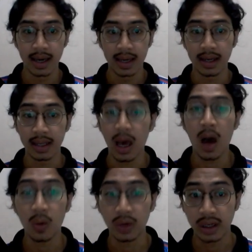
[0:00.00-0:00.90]
that
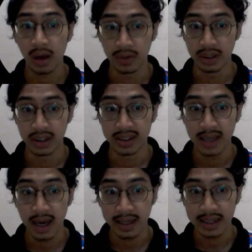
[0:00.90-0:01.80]
our current
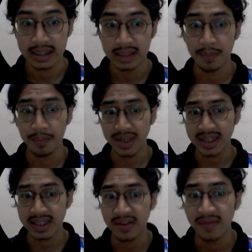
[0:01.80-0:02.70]
design is
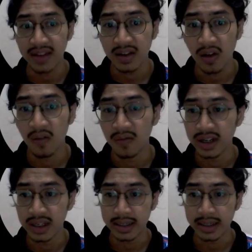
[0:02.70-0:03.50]
massively over